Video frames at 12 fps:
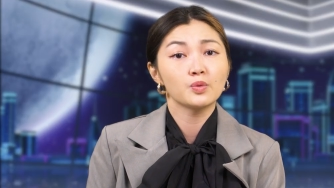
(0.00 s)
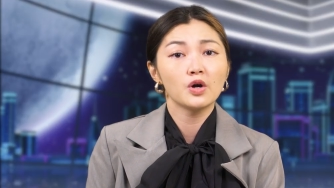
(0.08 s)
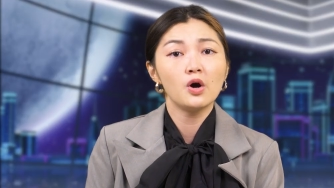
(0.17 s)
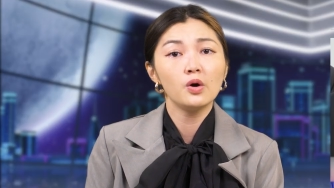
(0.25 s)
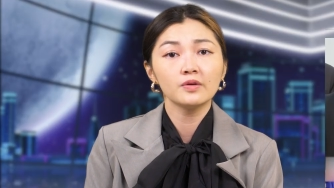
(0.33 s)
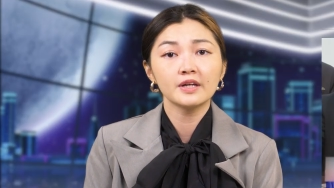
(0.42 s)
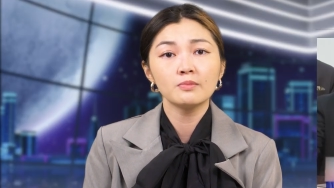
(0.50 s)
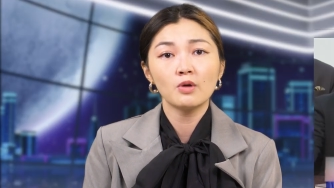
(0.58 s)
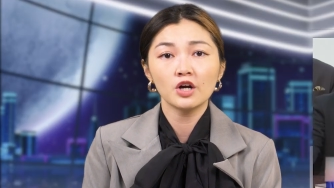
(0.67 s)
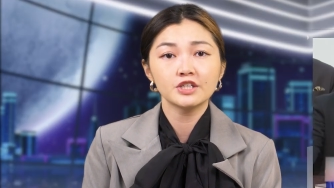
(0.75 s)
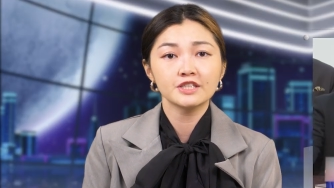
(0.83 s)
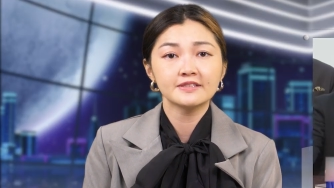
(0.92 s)
were holding
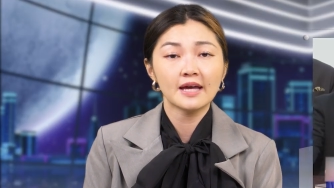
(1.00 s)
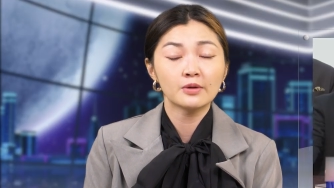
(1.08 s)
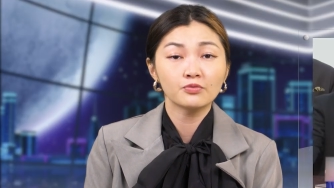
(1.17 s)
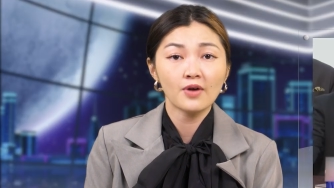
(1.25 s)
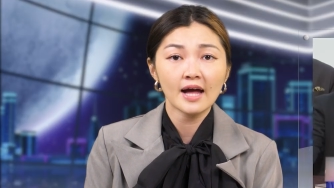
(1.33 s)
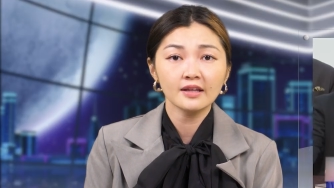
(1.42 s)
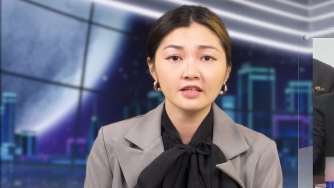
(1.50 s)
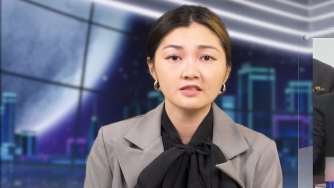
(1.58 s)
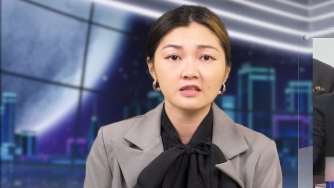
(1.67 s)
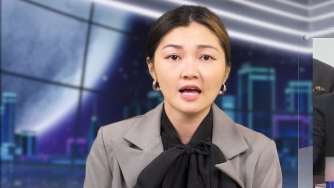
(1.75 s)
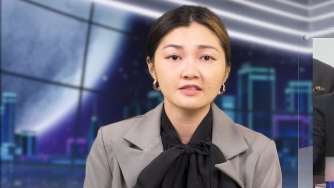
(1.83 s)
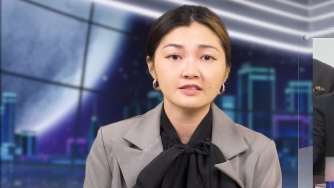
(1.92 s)
marches and
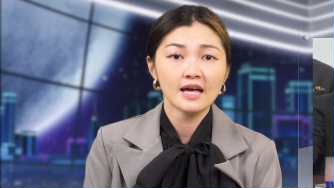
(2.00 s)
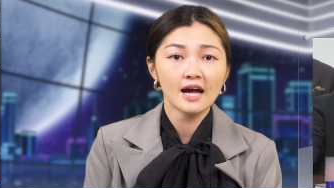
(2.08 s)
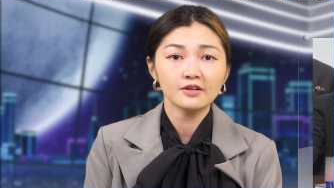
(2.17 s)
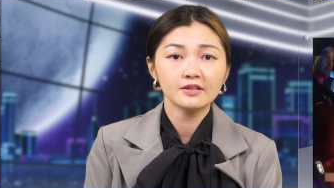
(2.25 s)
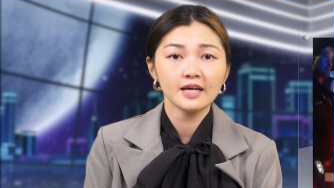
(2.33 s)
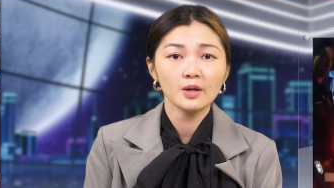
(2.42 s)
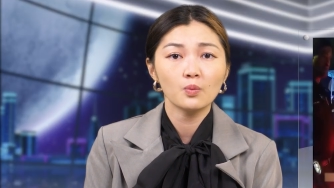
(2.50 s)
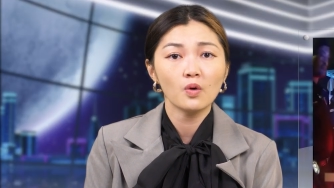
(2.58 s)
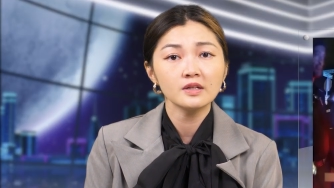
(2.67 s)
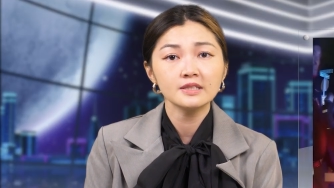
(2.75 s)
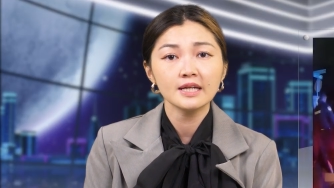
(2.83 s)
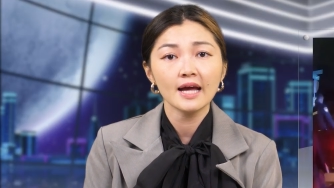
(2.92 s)
rallies last Saturday,
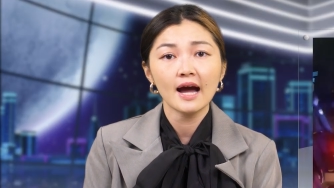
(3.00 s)
one day